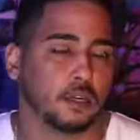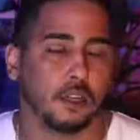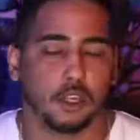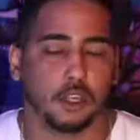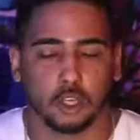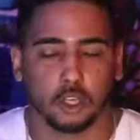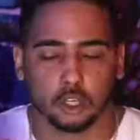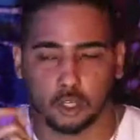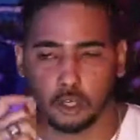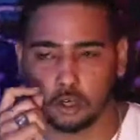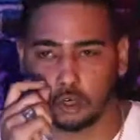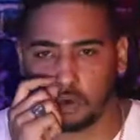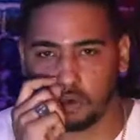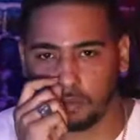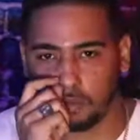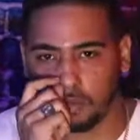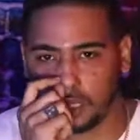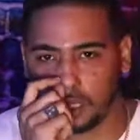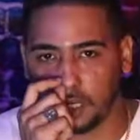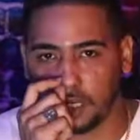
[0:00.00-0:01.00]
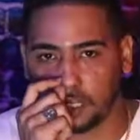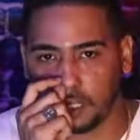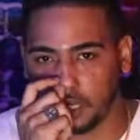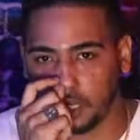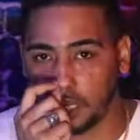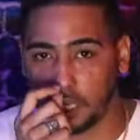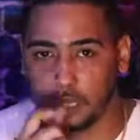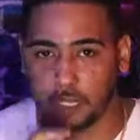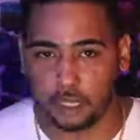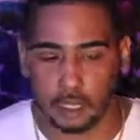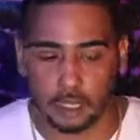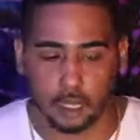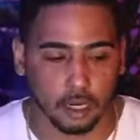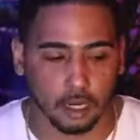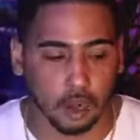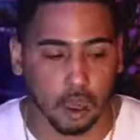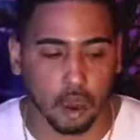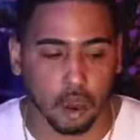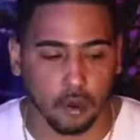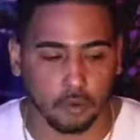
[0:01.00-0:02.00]
Because at the end of the day
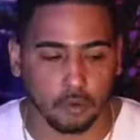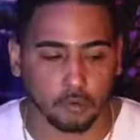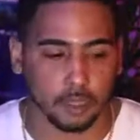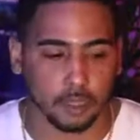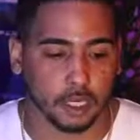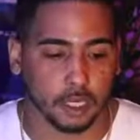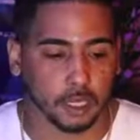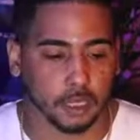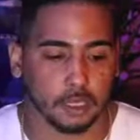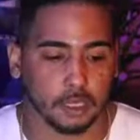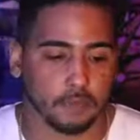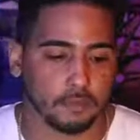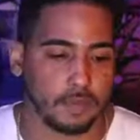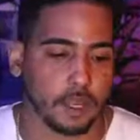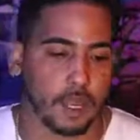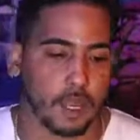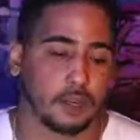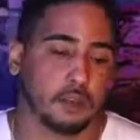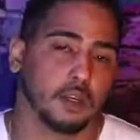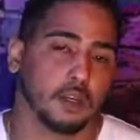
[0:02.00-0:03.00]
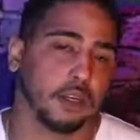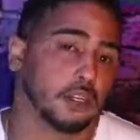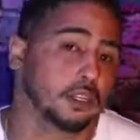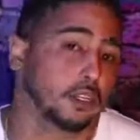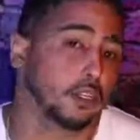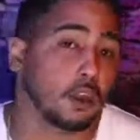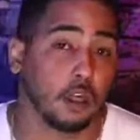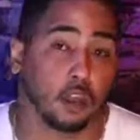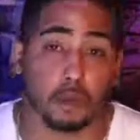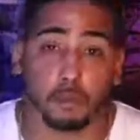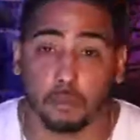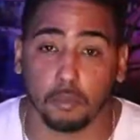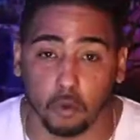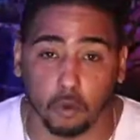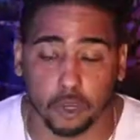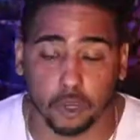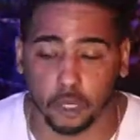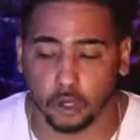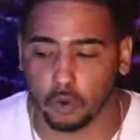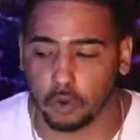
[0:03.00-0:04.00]
now, because of that, there's a lot of broken
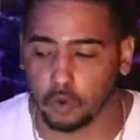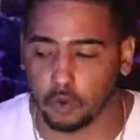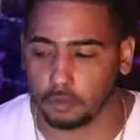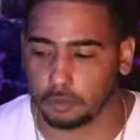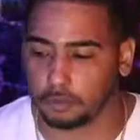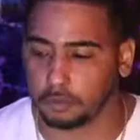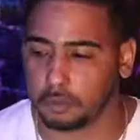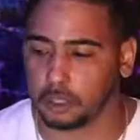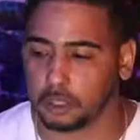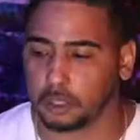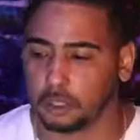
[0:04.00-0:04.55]
homes.